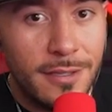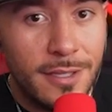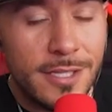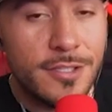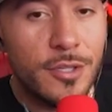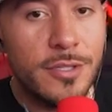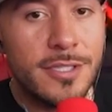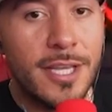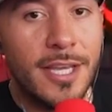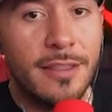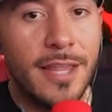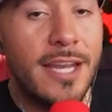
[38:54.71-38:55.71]
And so it's
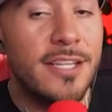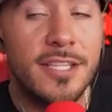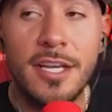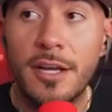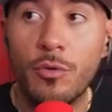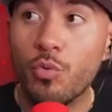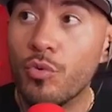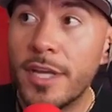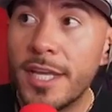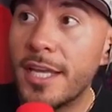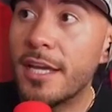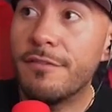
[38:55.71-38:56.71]
like that is a
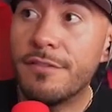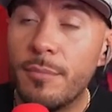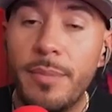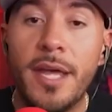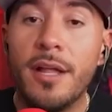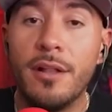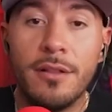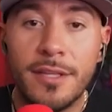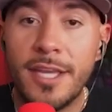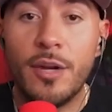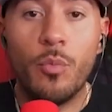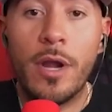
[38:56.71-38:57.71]
ringing of the bell
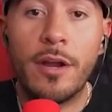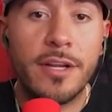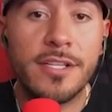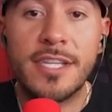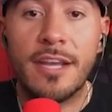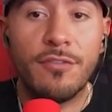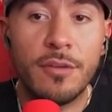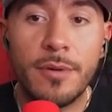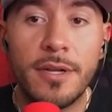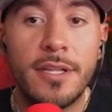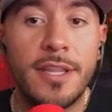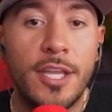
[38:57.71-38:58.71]
and awareness to
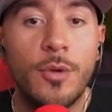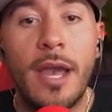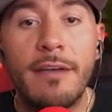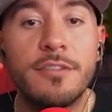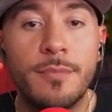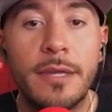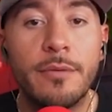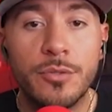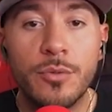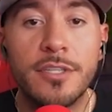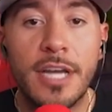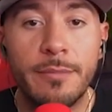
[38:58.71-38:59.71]
everybody that you have to be able
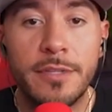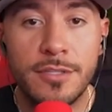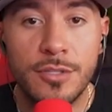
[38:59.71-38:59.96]
to adopt these